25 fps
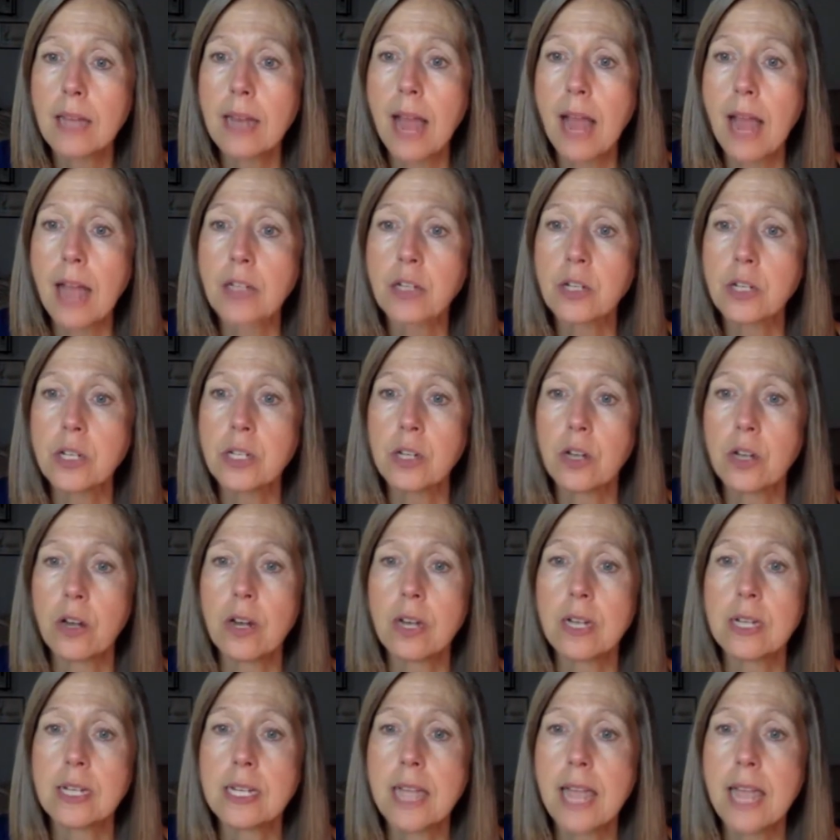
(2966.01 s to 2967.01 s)
actually
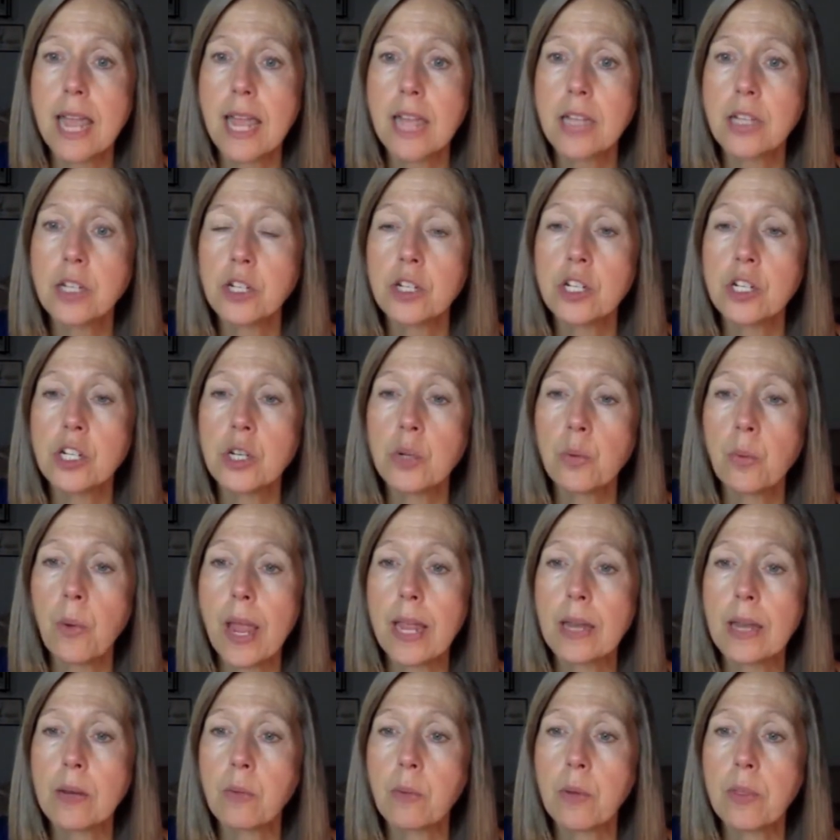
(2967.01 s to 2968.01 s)
started today, should you
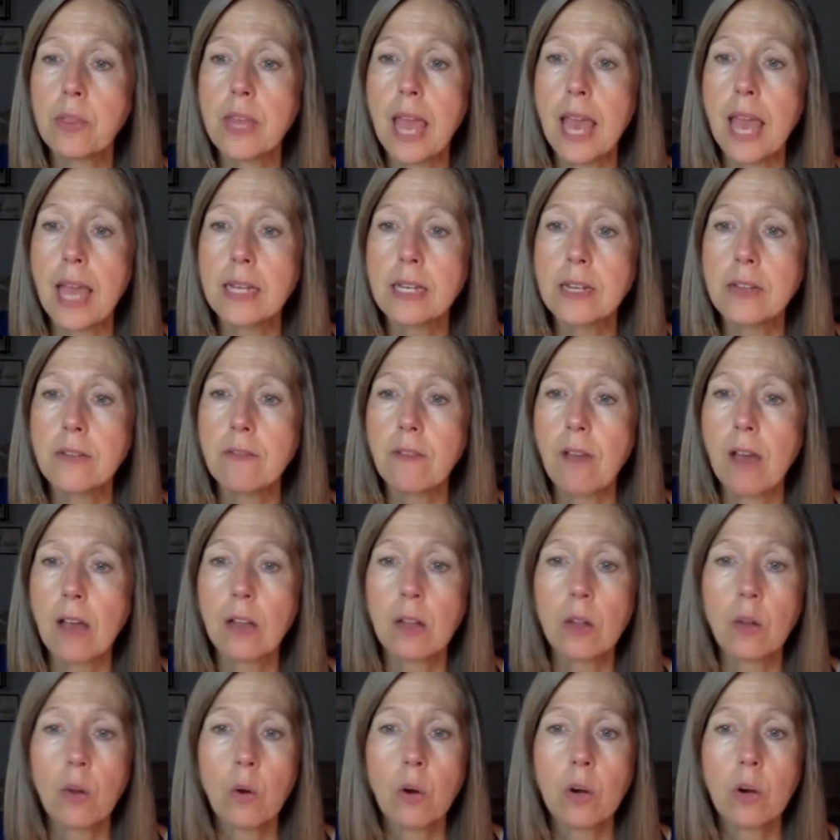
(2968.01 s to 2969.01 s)
wait, with the
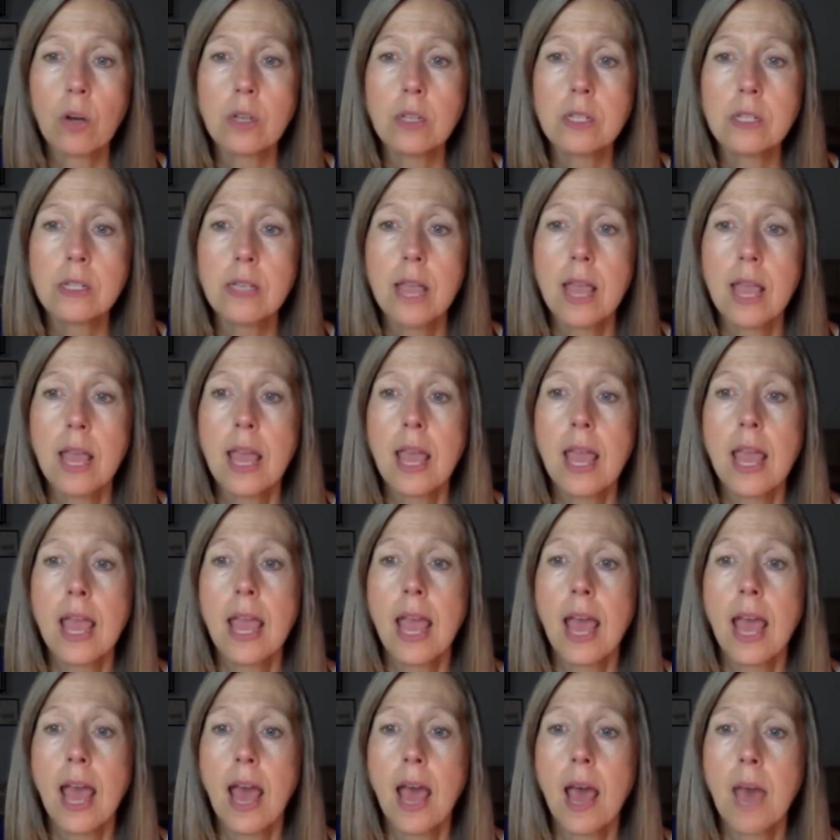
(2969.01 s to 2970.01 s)
antifungal orals.
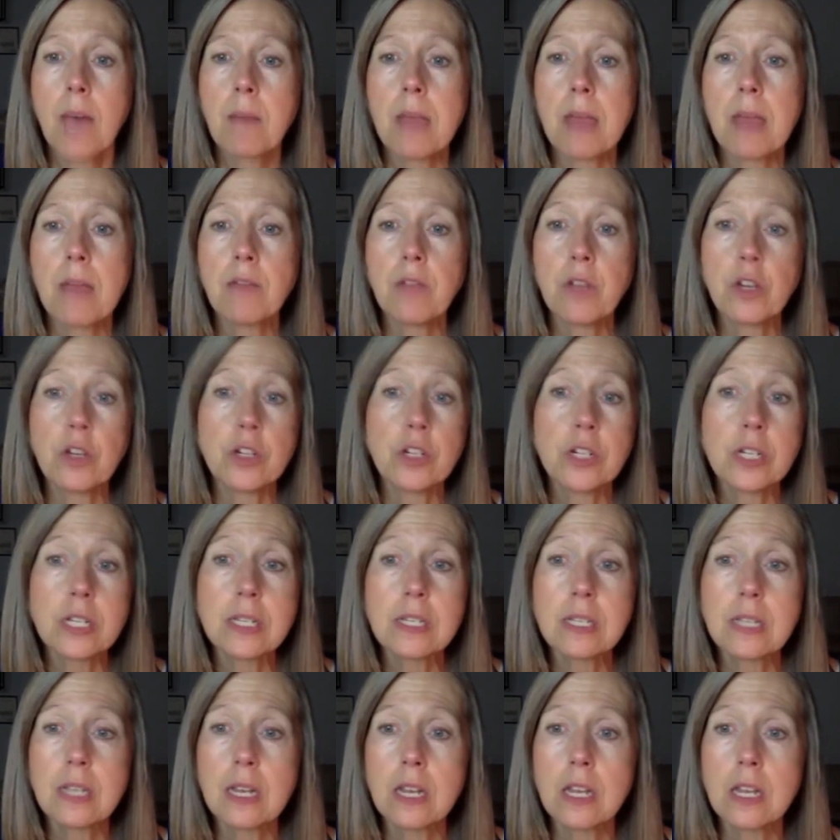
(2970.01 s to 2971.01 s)
If you're just
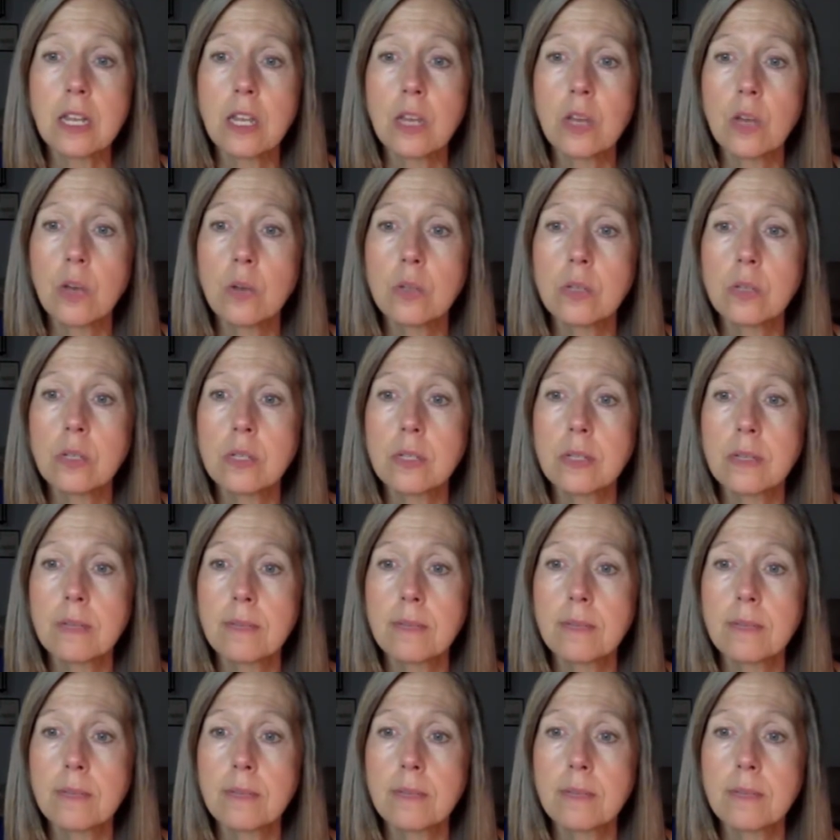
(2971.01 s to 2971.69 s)
going to use,